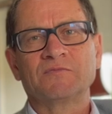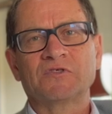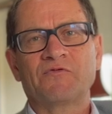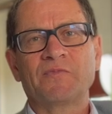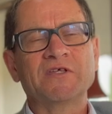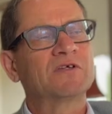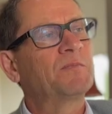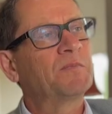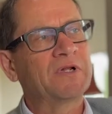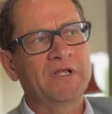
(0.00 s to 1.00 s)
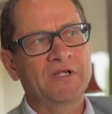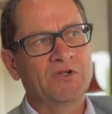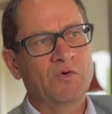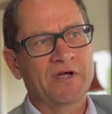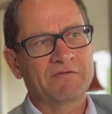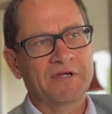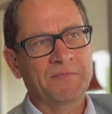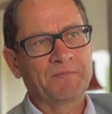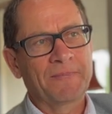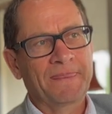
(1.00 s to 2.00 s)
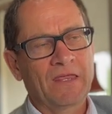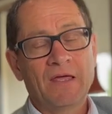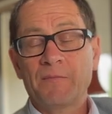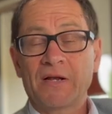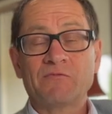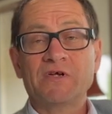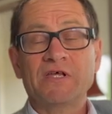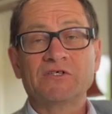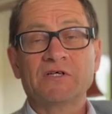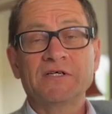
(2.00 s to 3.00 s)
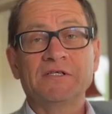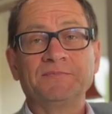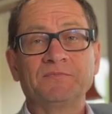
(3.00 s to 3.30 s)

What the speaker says: So for me, it's a completely new area. But I'm really excited.